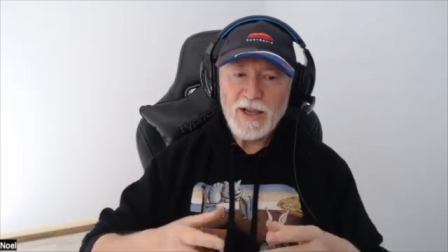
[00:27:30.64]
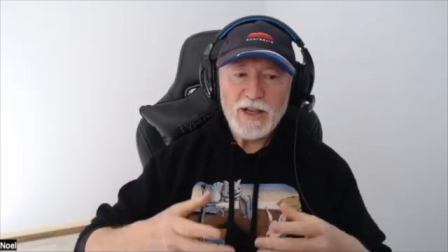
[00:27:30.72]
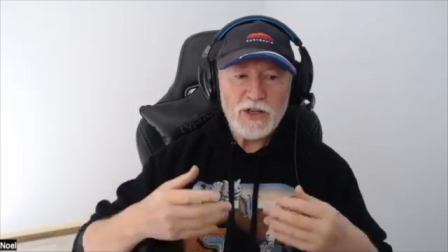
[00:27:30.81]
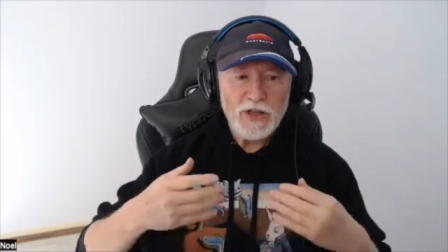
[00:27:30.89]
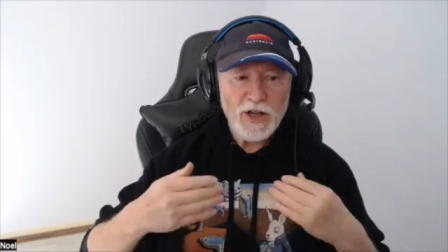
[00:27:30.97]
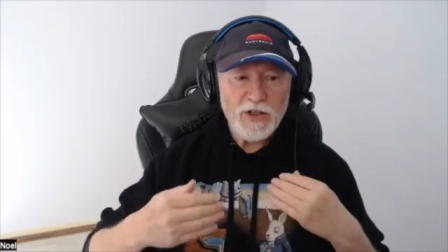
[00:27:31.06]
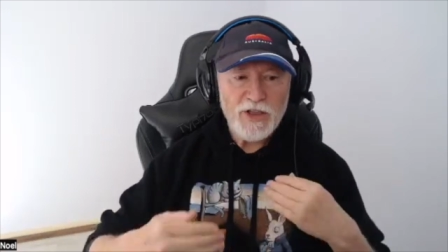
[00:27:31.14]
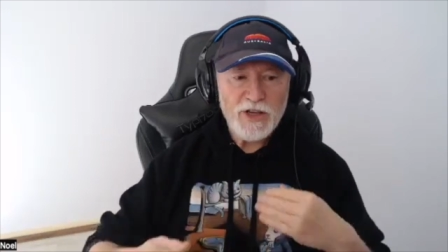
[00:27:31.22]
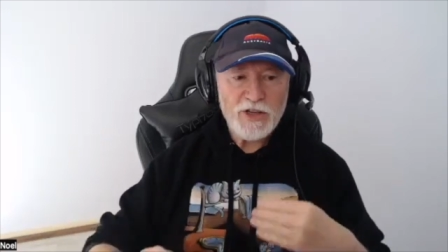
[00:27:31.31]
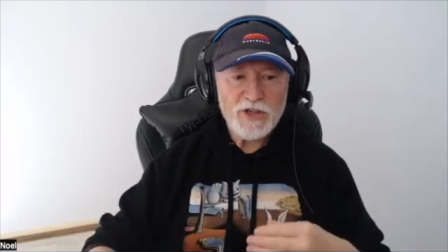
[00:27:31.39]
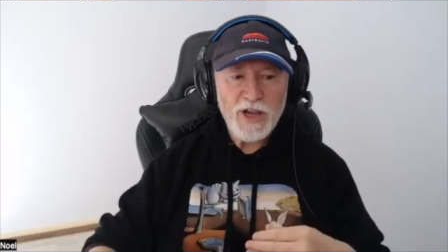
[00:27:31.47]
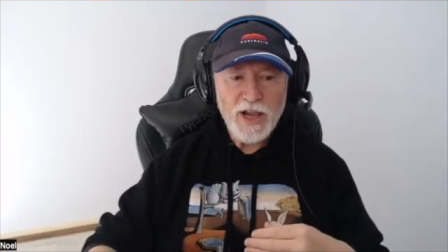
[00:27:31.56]
Slow
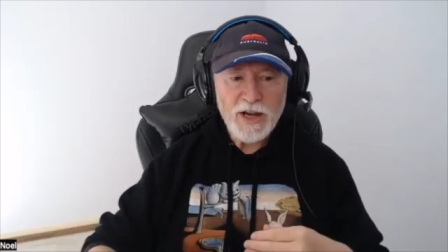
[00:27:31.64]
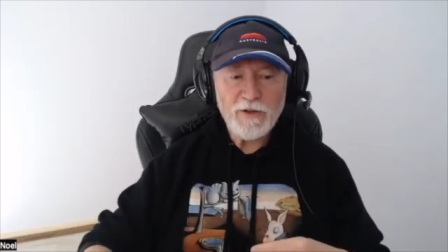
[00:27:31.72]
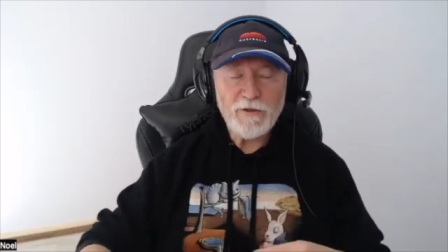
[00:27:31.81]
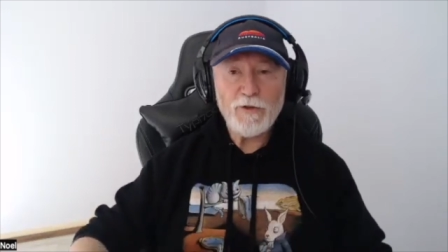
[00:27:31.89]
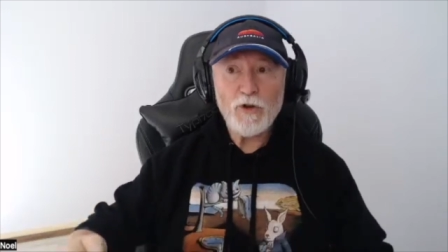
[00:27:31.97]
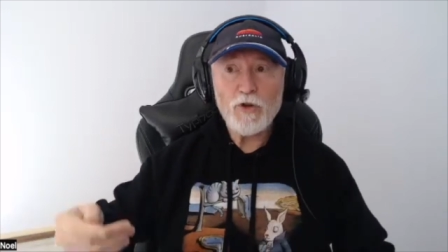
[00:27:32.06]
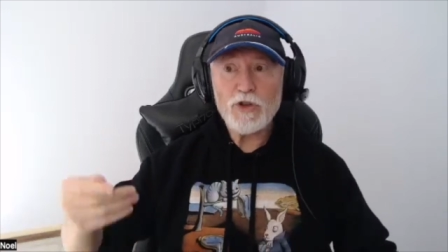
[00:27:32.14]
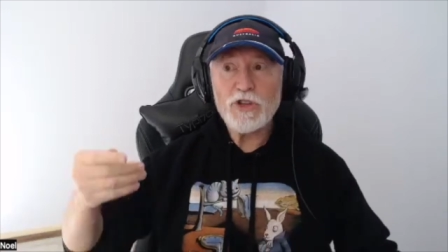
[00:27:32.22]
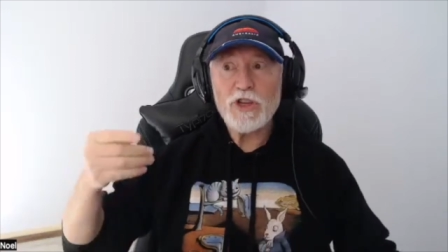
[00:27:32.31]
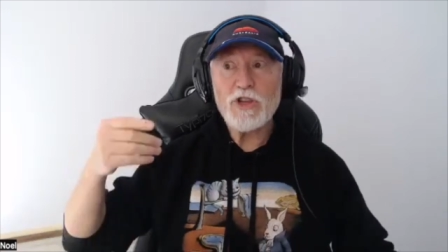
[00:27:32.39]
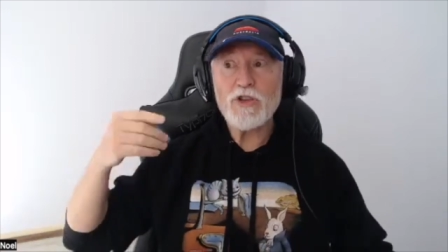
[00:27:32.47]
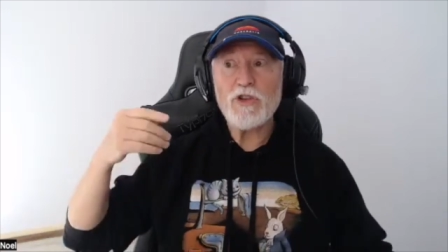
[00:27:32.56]
things down,
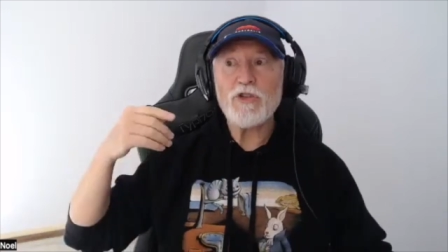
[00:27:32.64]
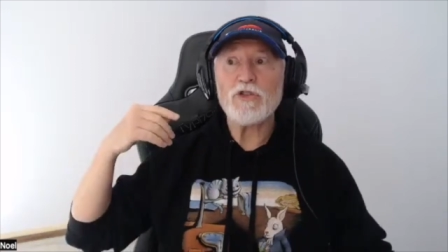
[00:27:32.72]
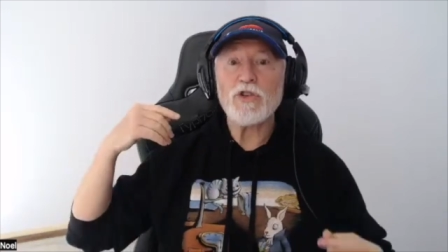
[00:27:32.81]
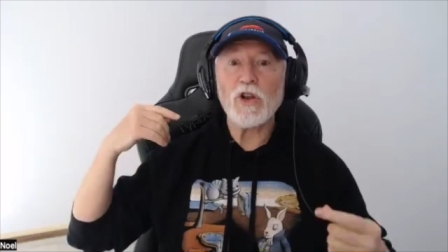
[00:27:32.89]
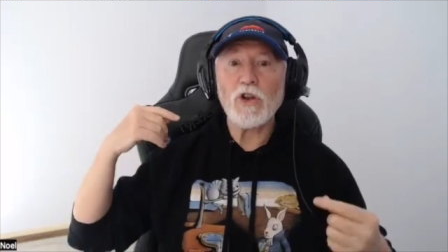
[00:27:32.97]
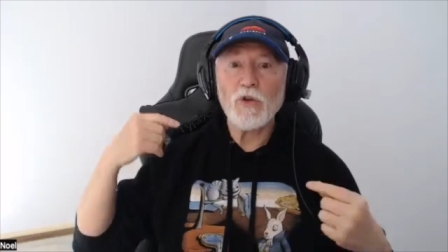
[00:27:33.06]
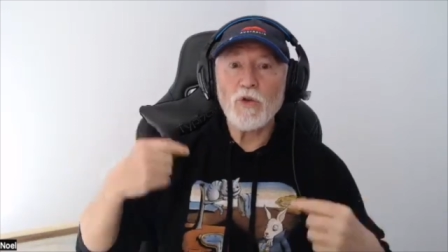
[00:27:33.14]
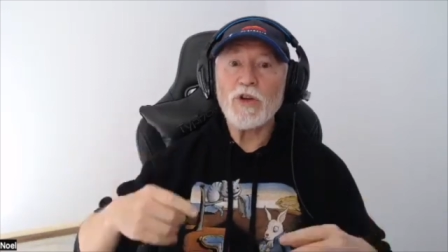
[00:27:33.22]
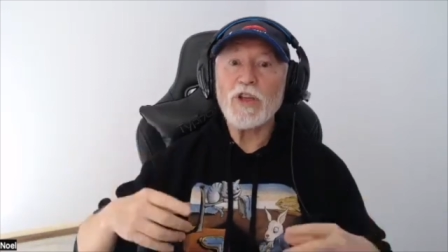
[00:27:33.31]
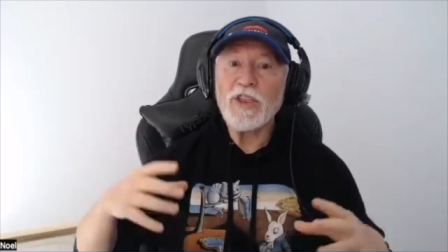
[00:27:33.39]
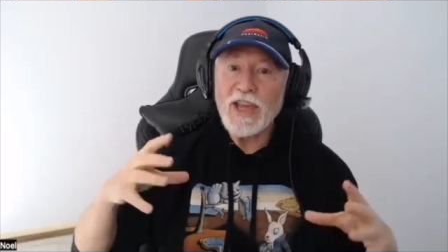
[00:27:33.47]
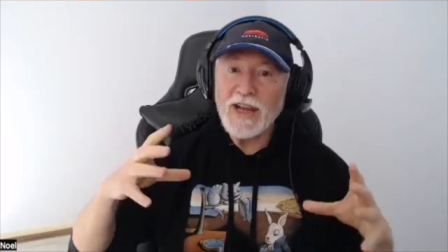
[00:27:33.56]
forcing you to
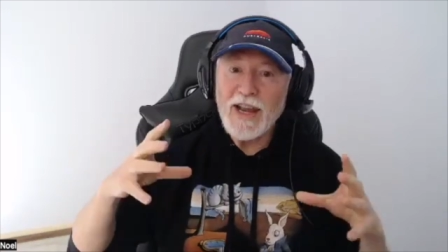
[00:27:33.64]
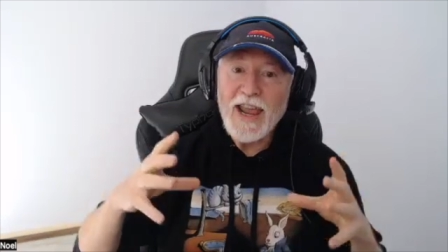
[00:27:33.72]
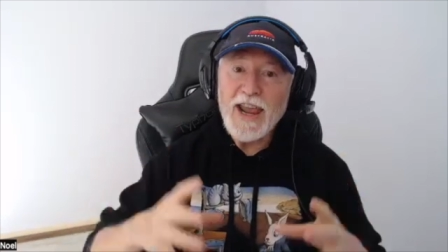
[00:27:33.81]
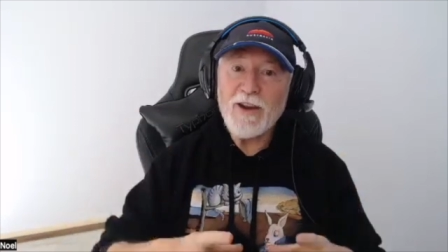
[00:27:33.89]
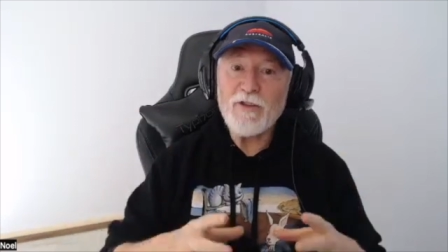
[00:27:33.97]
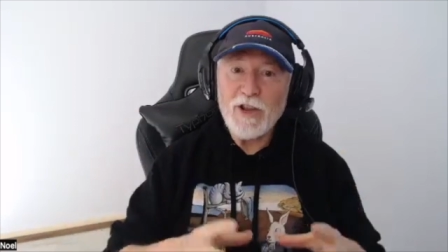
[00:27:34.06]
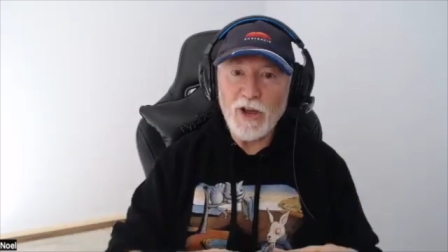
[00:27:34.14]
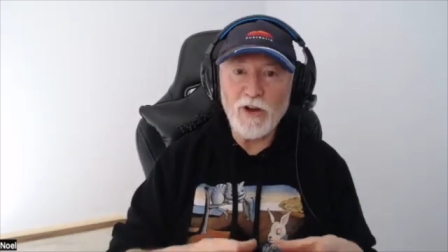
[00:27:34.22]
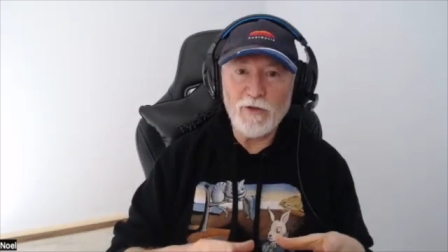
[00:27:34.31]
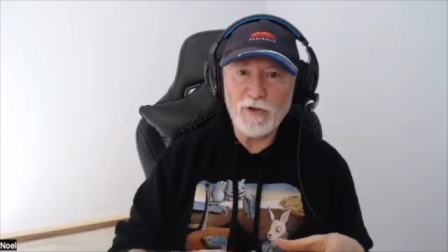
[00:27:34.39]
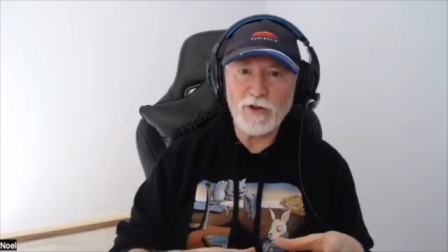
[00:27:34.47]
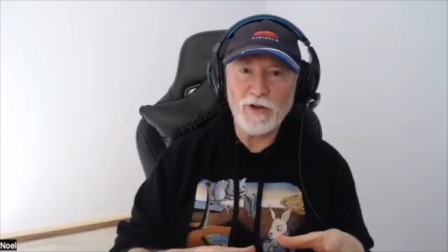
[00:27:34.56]
look at that area
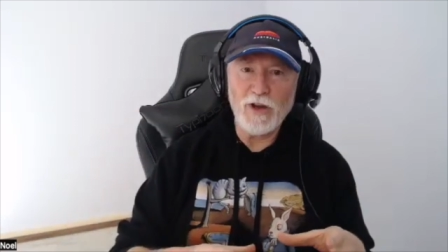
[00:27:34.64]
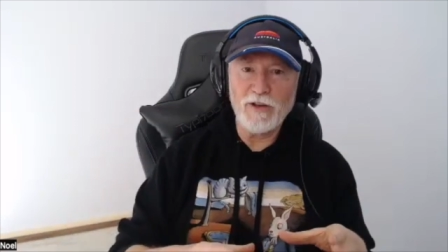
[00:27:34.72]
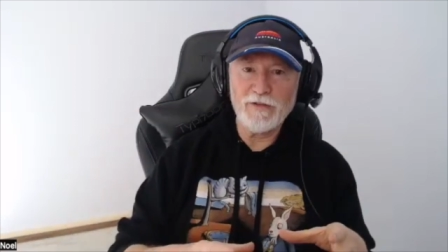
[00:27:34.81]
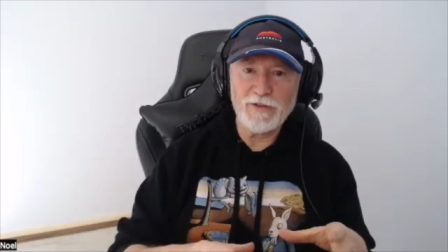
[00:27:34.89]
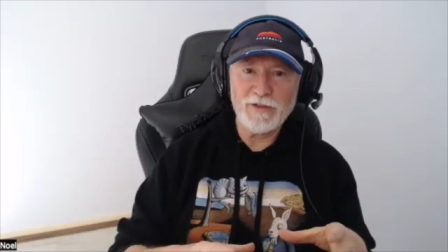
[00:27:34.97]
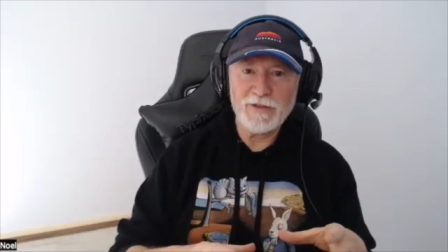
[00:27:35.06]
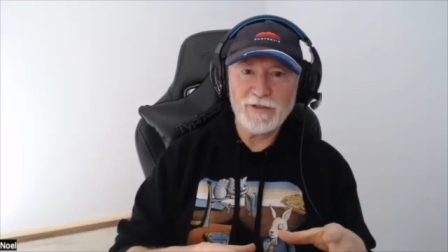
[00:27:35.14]
of your life